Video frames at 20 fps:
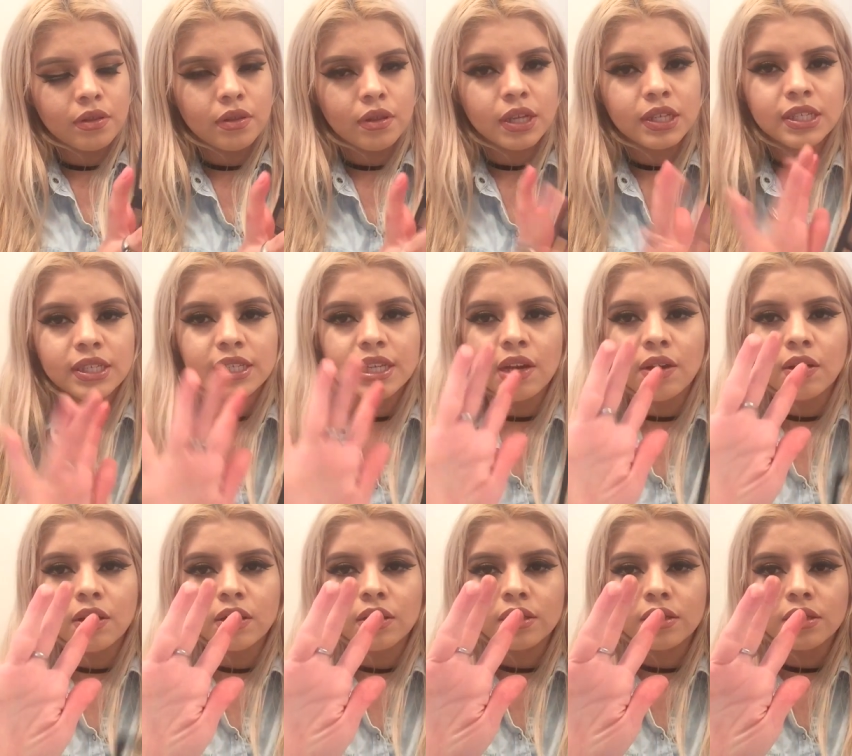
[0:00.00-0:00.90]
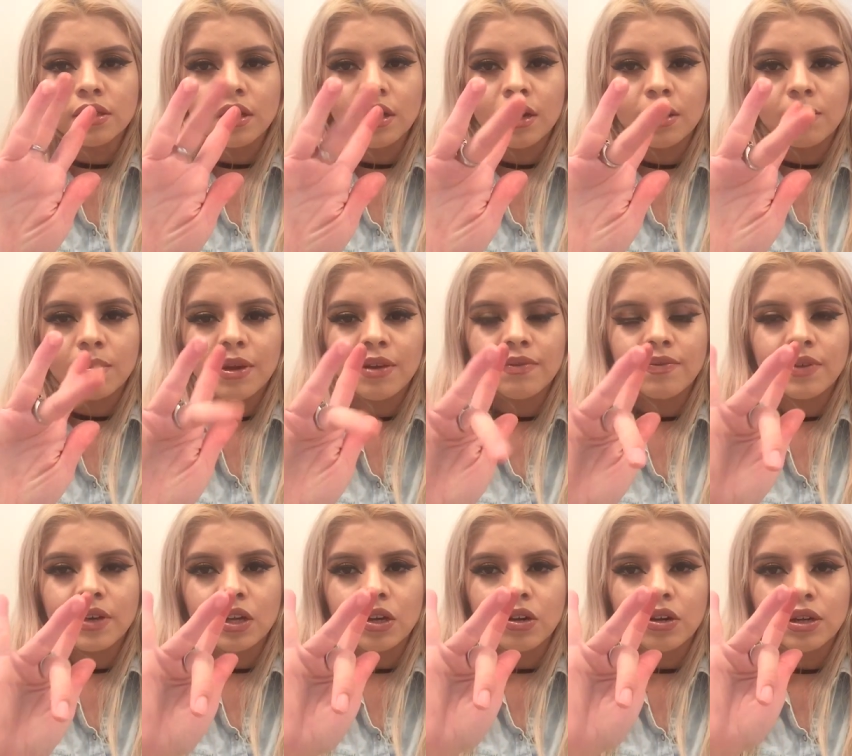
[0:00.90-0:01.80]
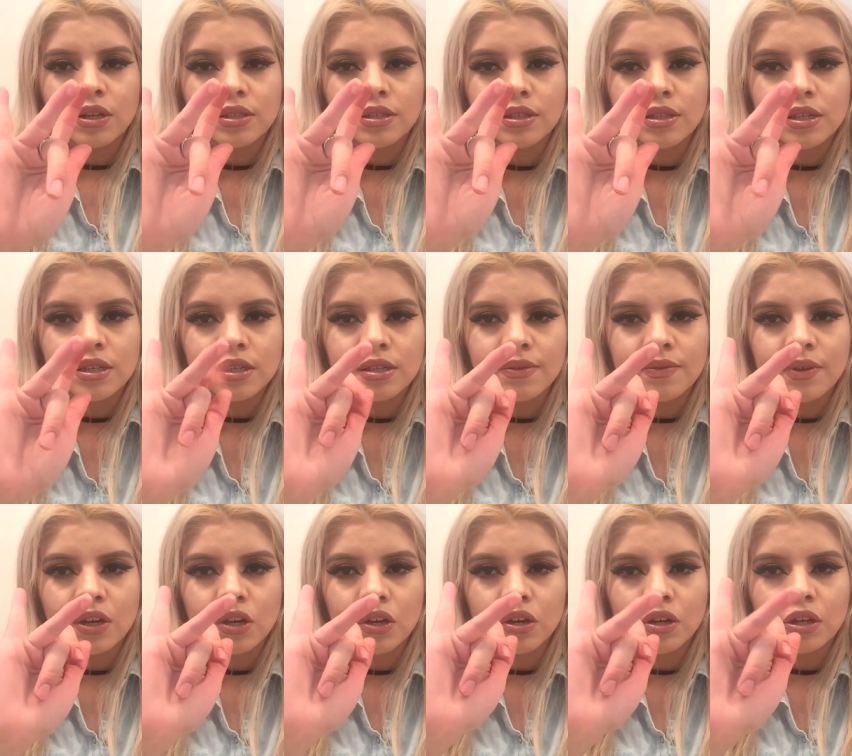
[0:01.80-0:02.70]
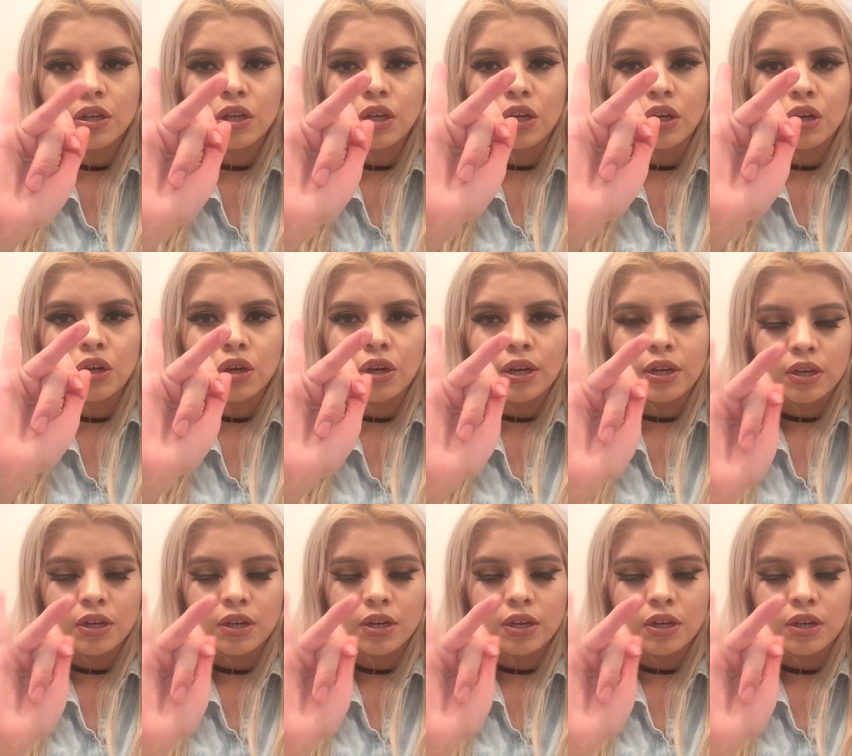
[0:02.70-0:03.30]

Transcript: this is how it looks on my finger, and it's this finger here.